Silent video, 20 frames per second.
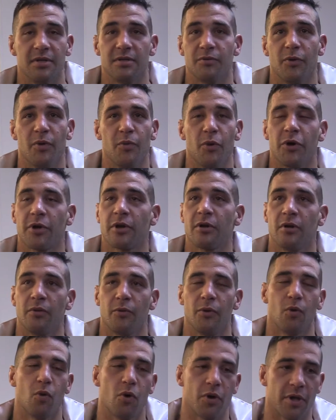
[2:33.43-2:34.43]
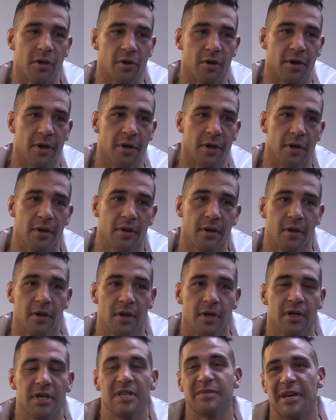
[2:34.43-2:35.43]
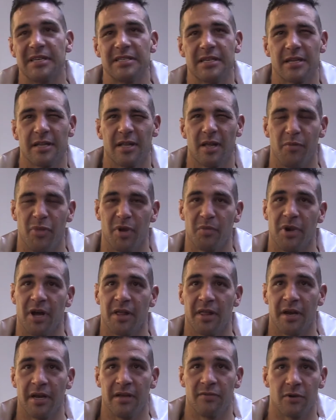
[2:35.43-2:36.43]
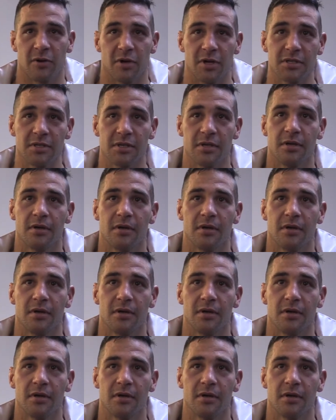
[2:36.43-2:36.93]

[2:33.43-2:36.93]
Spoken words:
we're working on a. He's basically the big brother I never got.